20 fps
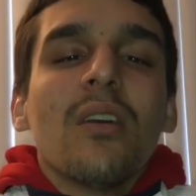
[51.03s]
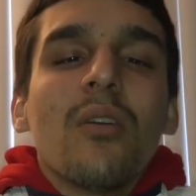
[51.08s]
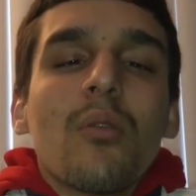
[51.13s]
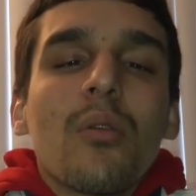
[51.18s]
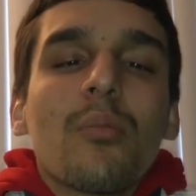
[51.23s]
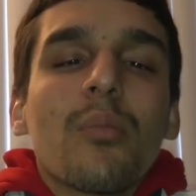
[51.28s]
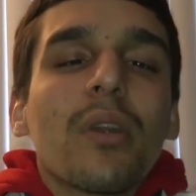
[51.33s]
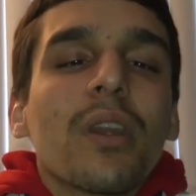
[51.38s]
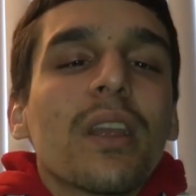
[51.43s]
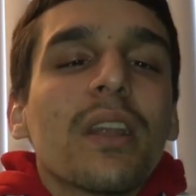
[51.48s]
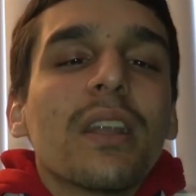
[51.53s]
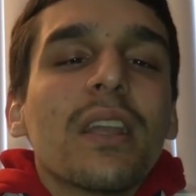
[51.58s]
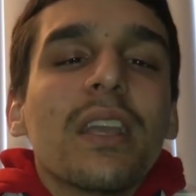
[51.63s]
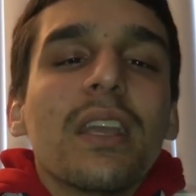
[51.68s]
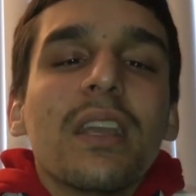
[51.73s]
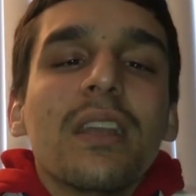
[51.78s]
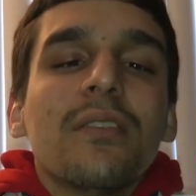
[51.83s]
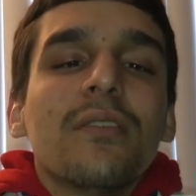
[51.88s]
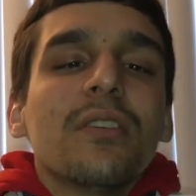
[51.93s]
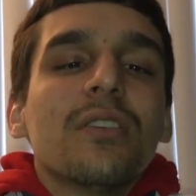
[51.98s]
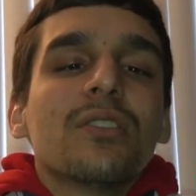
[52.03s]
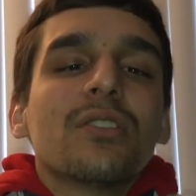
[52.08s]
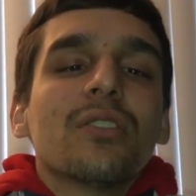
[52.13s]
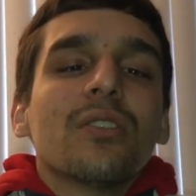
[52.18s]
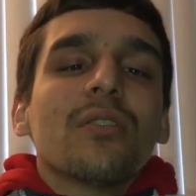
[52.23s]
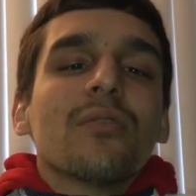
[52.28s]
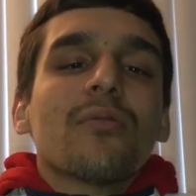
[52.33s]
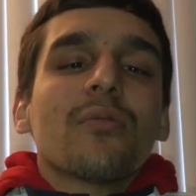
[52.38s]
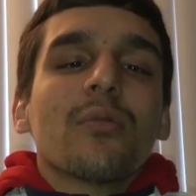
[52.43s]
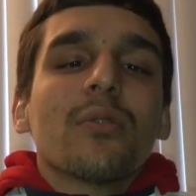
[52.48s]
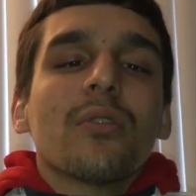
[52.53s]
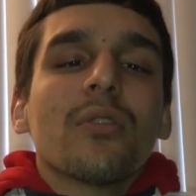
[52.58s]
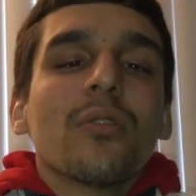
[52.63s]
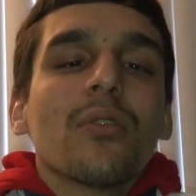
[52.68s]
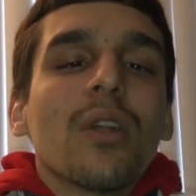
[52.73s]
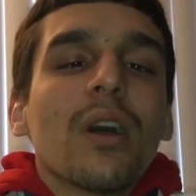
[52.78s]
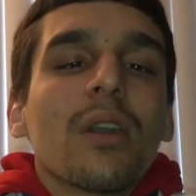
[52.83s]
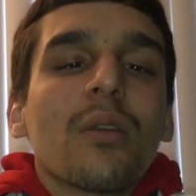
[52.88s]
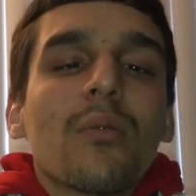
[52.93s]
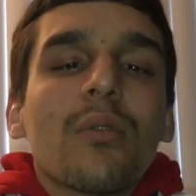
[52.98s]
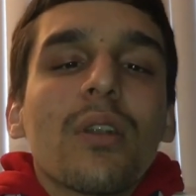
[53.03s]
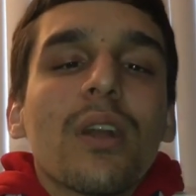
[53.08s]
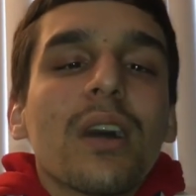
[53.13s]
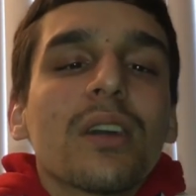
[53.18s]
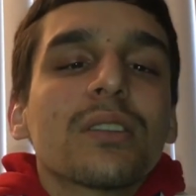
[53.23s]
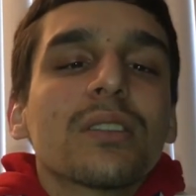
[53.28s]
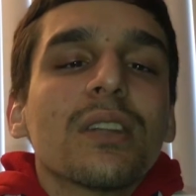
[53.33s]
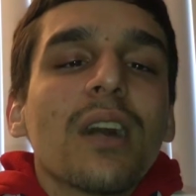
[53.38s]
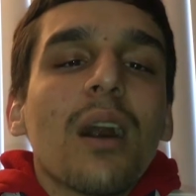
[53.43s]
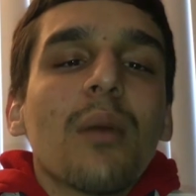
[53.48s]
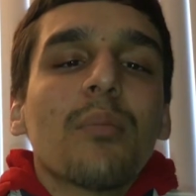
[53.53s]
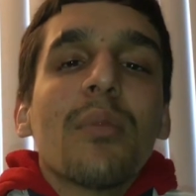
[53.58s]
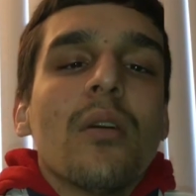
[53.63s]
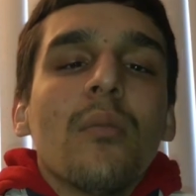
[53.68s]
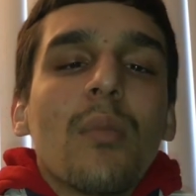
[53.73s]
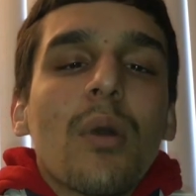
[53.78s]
We're bringing the heat this year, for real. Like, we're not stopping.